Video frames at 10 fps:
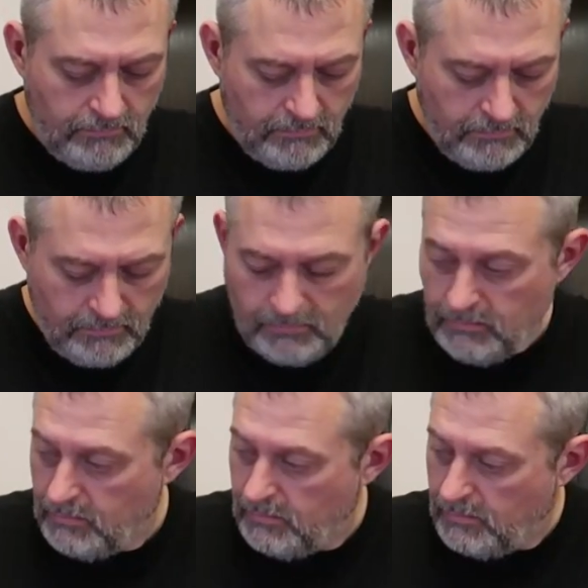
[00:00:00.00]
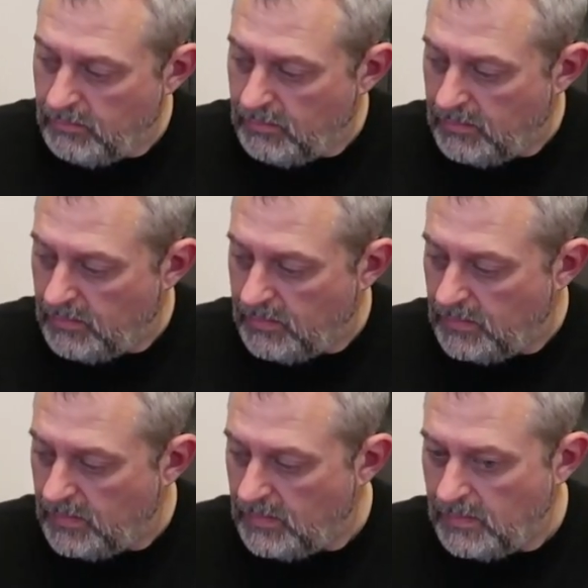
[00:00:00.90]

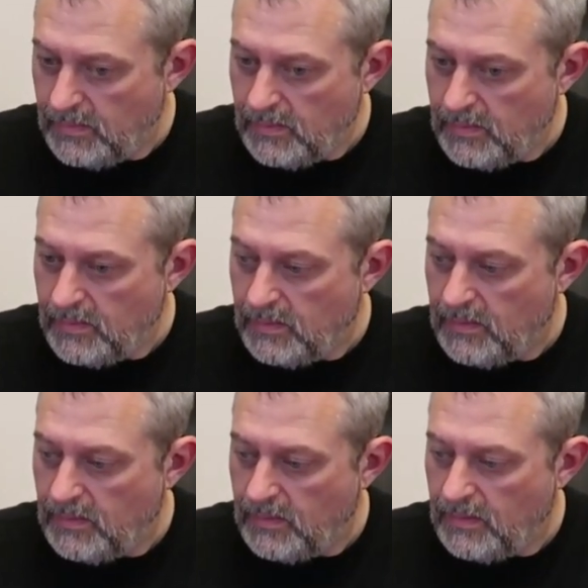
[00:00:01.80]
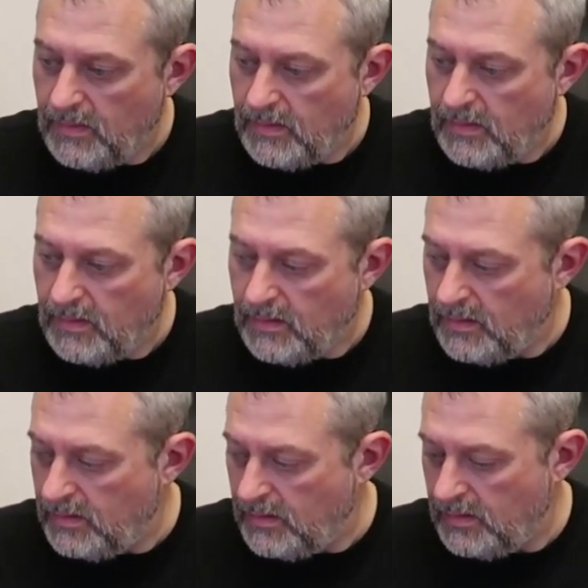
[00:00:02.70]
(not speaking)